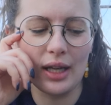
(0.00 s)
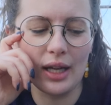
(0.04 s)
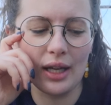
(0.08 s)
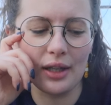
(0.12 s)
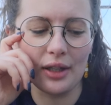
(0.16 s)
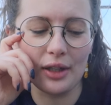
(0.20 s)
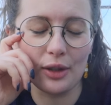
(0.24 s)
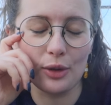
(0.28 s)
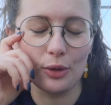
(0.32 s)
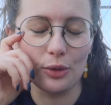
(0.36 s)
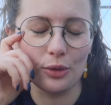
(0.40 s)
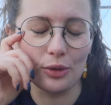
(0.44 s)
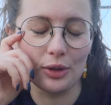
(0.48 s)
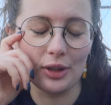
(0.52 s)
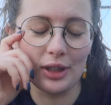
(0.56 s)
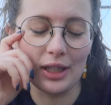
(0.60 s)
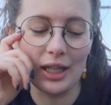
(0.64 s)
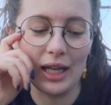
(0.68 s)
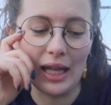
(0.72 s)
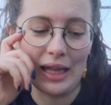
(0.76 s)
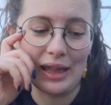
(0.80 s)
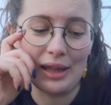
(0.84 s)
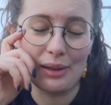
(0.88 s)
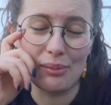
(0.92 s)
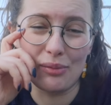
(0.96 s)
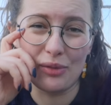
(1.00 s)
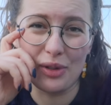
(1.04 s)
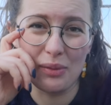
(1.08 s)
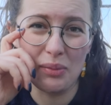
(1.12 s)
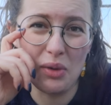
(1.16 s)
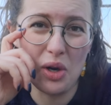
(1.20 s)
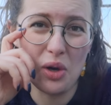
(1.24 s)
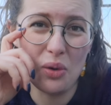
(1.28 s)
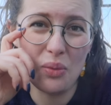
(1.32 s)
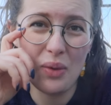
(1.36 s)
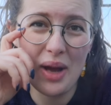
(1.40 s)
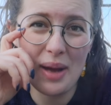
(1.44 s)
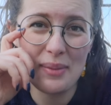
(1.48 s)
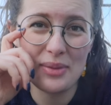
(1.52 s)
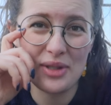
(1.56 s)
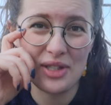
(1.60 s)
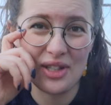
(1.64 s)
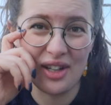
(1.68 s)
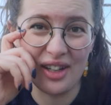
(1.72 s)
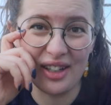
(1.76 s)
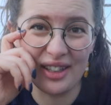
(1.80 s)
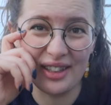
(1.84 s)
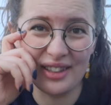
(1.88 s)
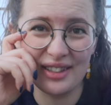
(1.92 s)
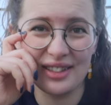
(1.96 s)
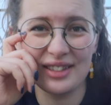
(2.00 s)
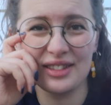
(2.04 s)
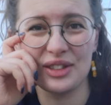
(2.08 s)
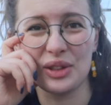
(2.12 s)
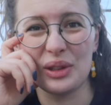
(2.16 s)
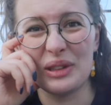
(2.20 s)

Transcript: and I couldn't get them from her website